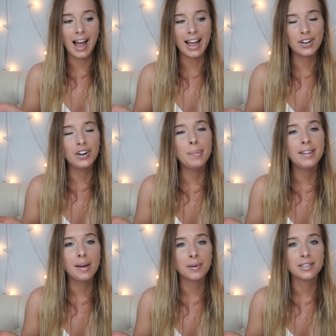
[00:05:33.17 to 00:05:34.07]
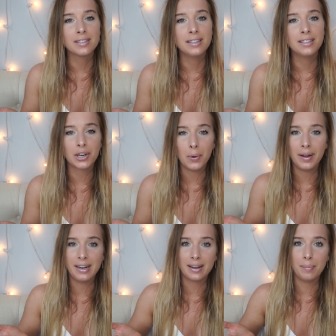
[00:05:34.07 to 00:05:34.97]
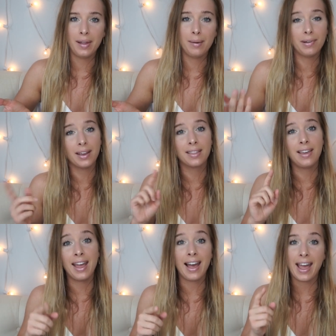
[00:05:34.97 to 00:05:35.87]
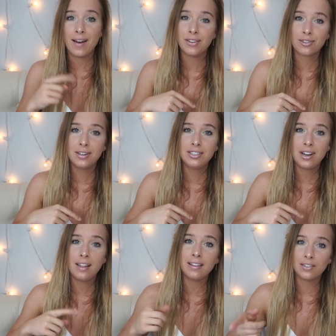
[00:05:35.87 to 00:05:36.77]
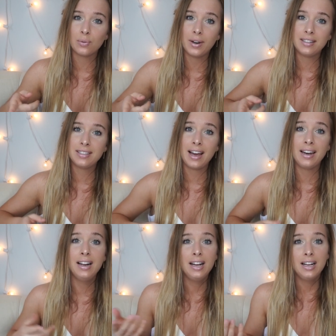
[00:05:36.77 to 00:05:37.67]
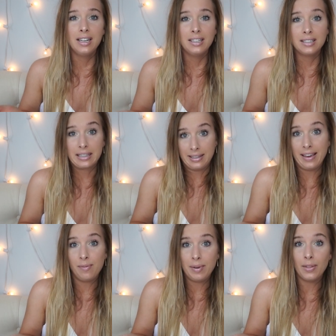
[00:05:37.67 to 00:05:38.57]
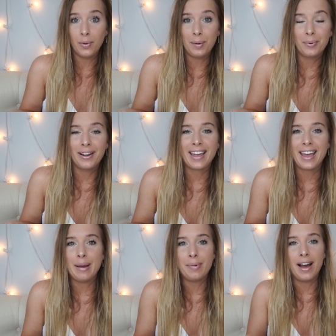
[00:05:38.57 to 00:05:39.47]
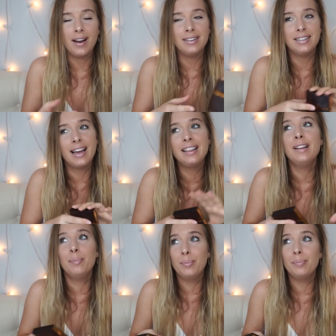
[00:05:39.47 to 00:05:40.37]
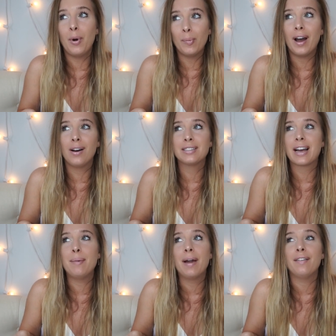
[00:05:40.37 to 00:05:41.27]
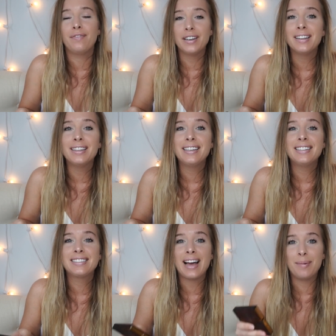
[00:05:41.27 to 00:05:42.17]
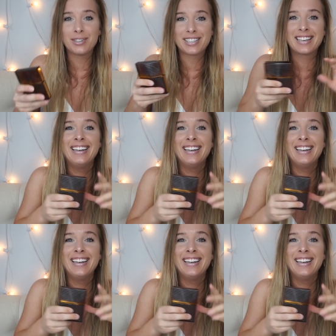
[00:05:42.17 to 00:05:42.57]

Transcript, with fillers: I could have been that person to go in and complain be like hey I have a screenshot this is what it said give me the 1.8 but I, and the moment I was like I'm not feeling this I'm just